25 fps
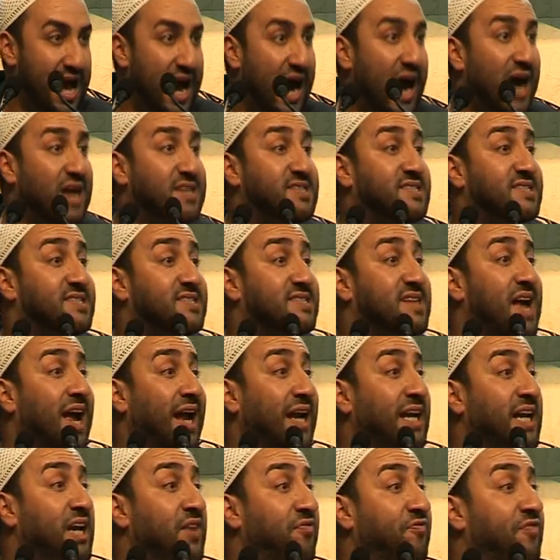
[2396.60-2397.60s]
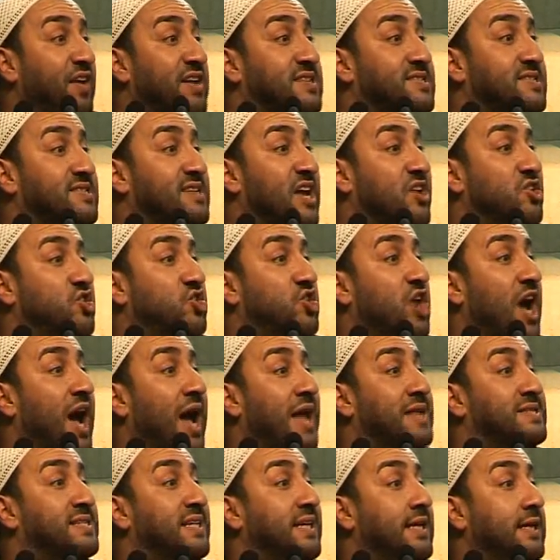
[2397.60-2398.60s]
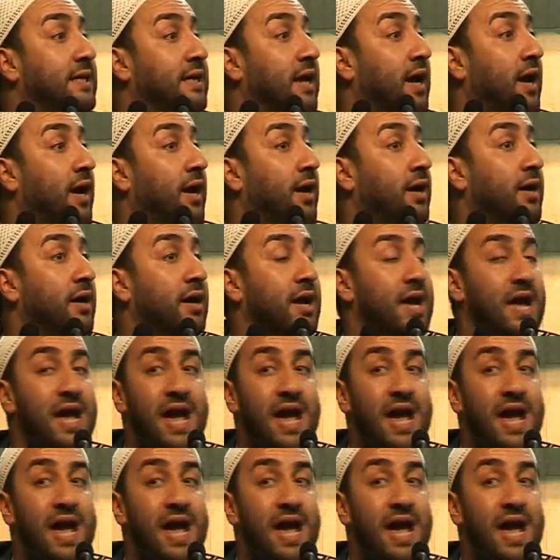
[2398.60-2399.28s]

As-Sahifa Sajjadiyah